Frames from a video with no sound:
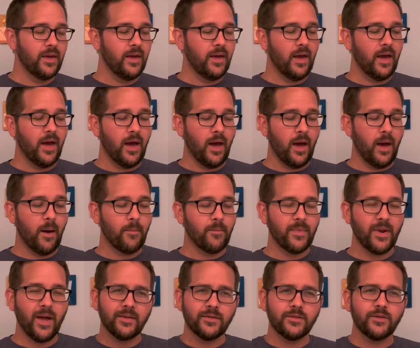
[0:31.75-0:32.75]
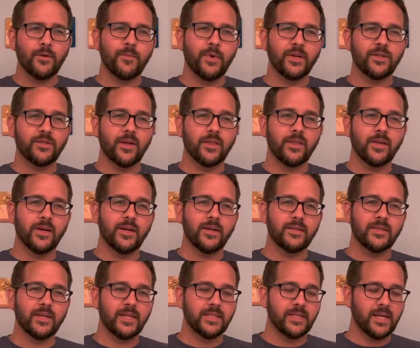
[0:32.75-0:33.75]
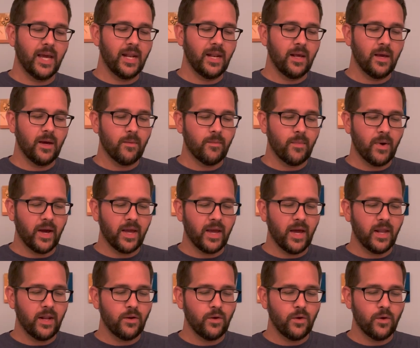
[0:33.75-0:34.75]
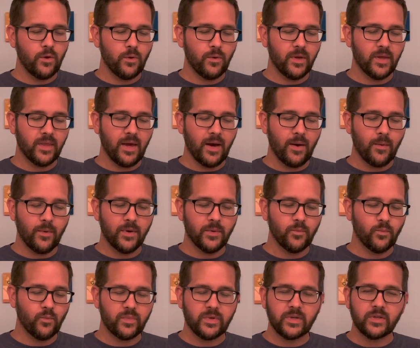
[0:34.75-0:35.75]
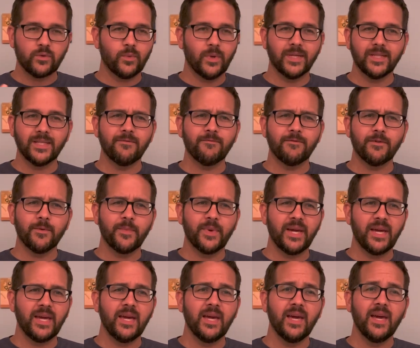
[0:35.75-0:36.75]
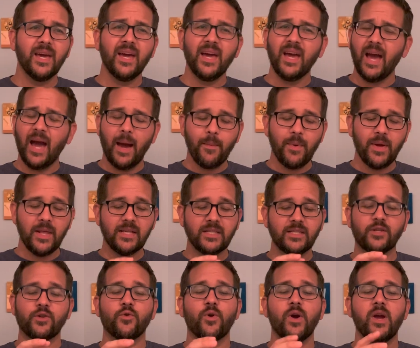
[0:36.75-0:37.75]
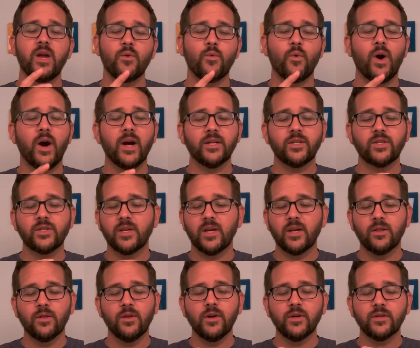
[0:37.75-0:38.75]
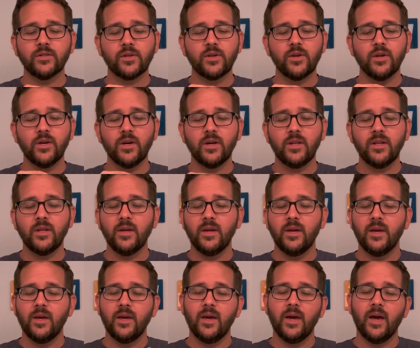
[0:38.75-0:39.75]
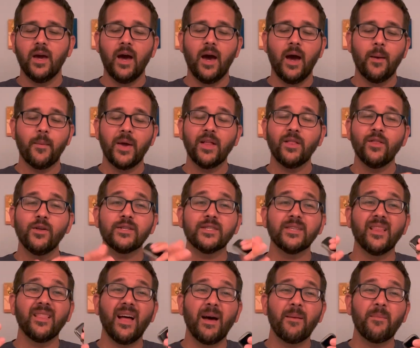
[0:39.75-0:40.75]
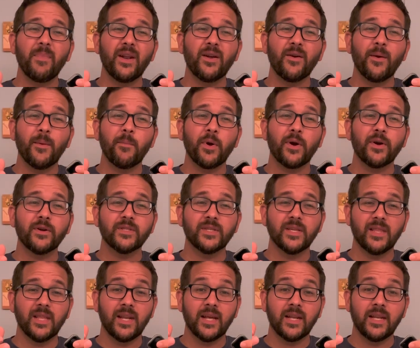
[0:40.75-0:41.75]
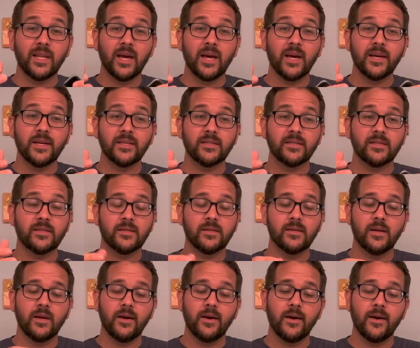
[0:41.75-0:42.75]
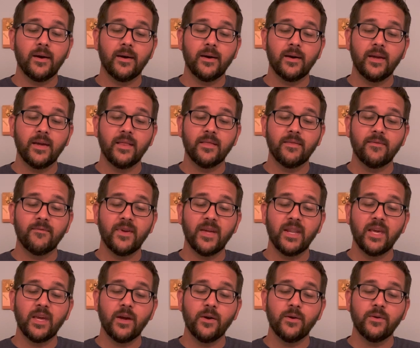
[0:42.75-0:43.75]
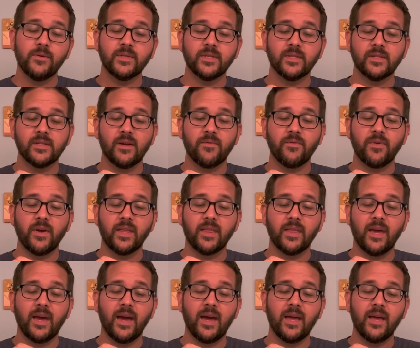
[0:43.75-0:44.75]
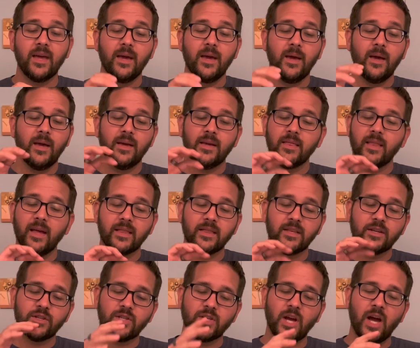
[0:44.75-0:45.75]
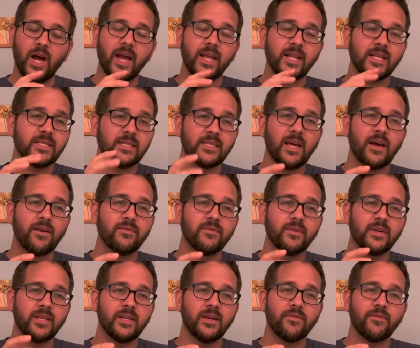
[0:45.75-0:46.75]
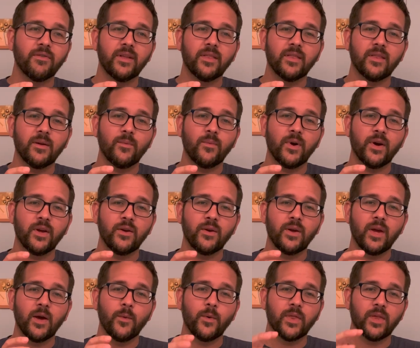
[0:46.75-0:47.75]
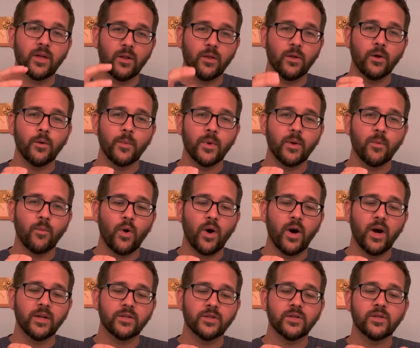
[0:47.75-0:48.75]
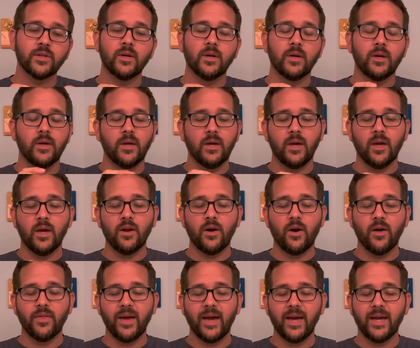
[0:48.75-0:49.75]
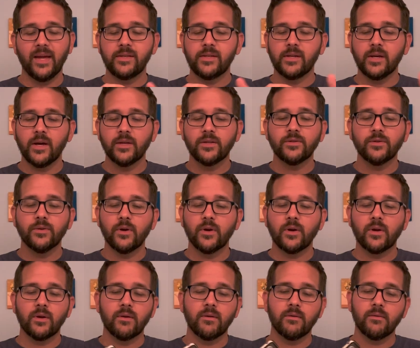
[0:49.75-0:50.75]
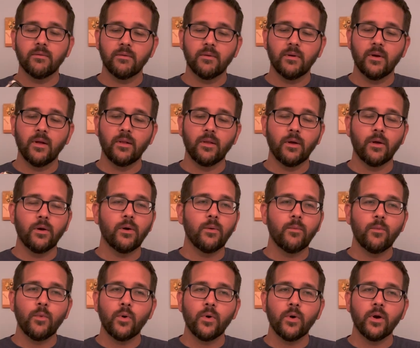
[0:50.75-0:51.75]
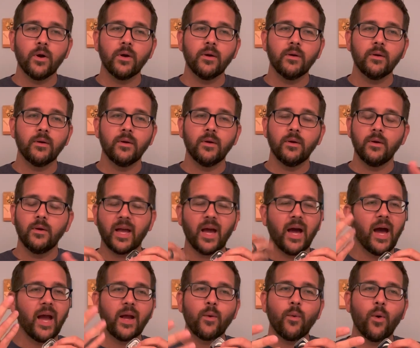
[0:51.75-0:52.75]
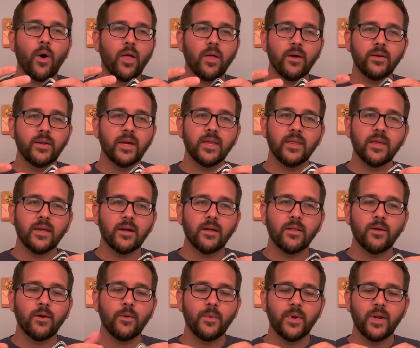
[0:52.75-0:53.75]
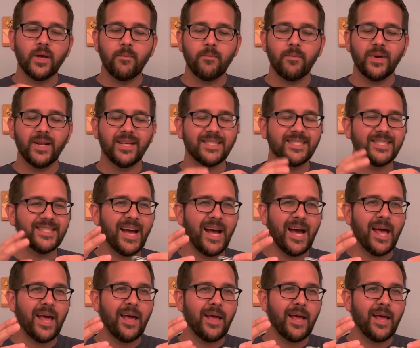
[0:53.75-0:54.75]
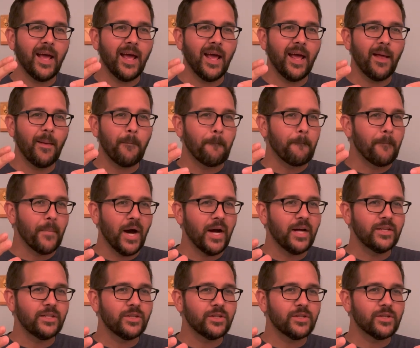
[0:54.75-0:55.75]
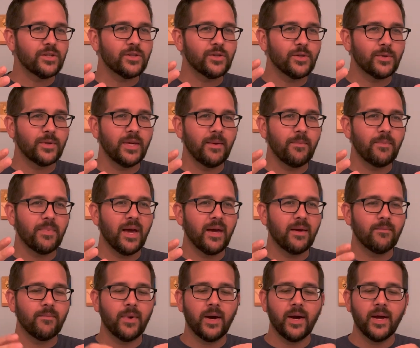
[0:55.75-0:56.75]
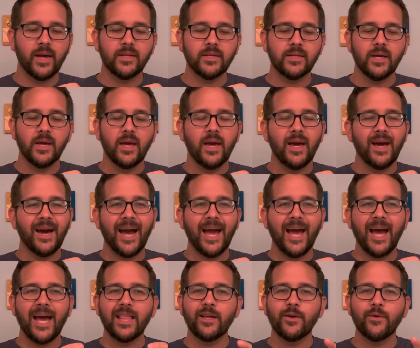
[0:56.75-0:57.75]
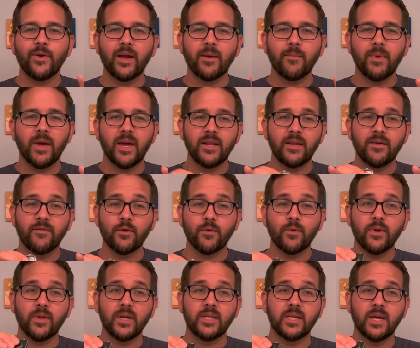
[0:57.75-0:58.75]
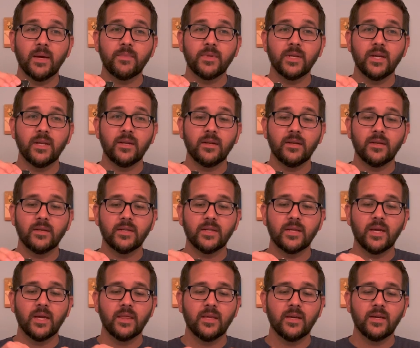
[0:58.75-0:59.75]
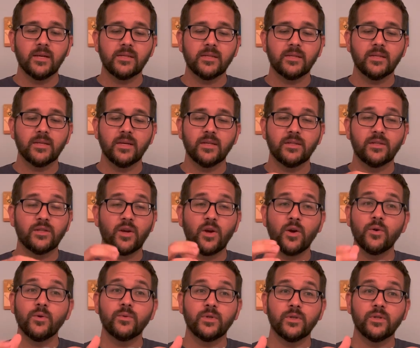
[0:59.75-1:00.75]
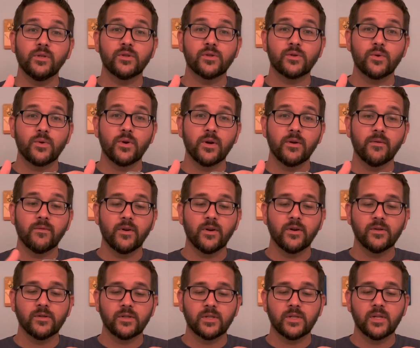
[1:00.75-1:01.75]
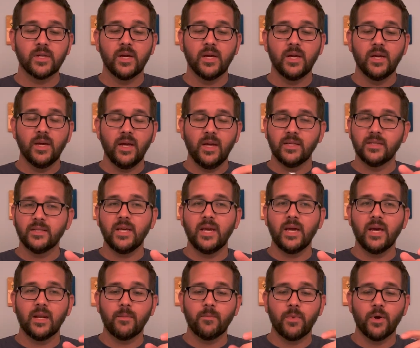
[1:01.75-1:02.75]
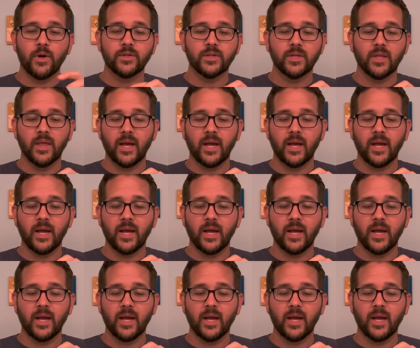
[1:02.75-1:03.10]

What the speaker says: Not so much on the titanium. I kind of knew that one just wasn't for me. I mean, it's a great watch. It looks good. It looks a lot better in person than it does in videos and stuff like that. Like the shine is definitely different than what you get with an aluminum watch and all that. It does look a little more high quality than aluminum, but it's not much. So keep that in mind. I highly recommend, if you're really tempted to get this, to go to the store first and see it in person.